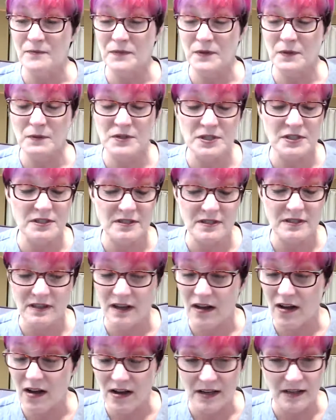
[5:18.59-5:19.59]
which is
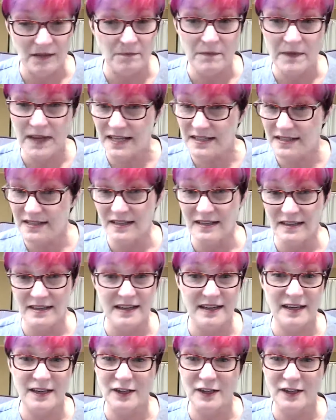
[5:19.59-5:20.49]
an amazing thing.